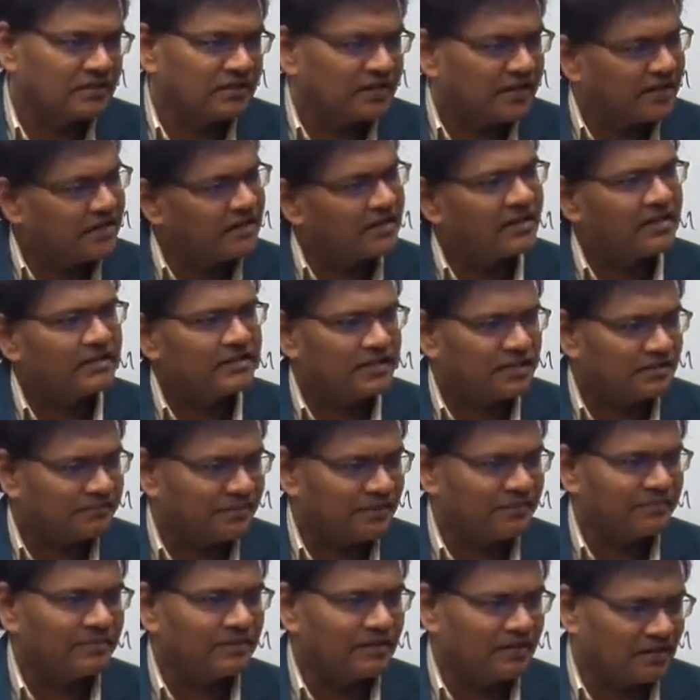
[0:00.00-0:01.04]
and other
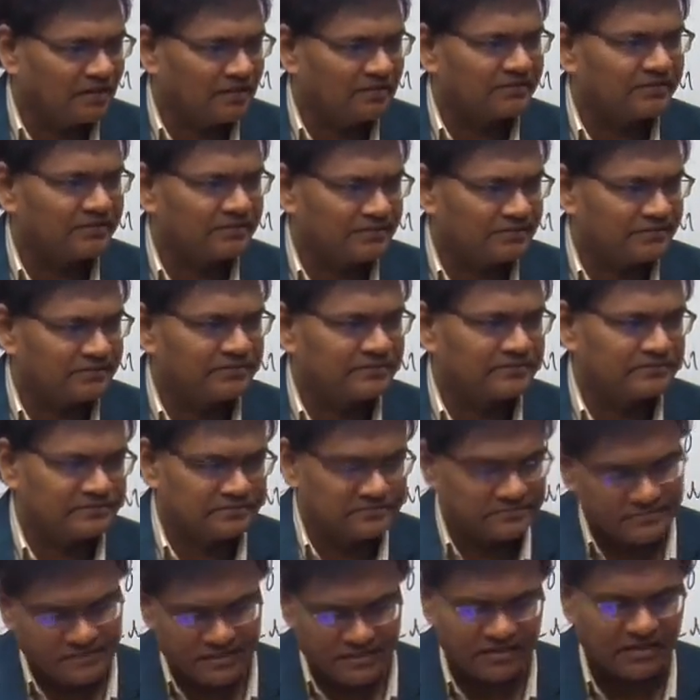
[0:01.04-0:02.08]
people also.
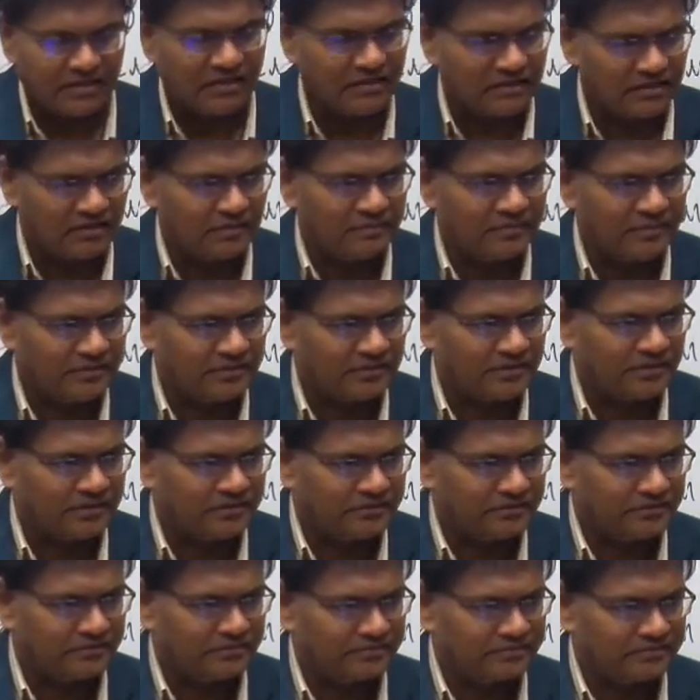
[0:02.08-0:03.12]
These are all the opportunities.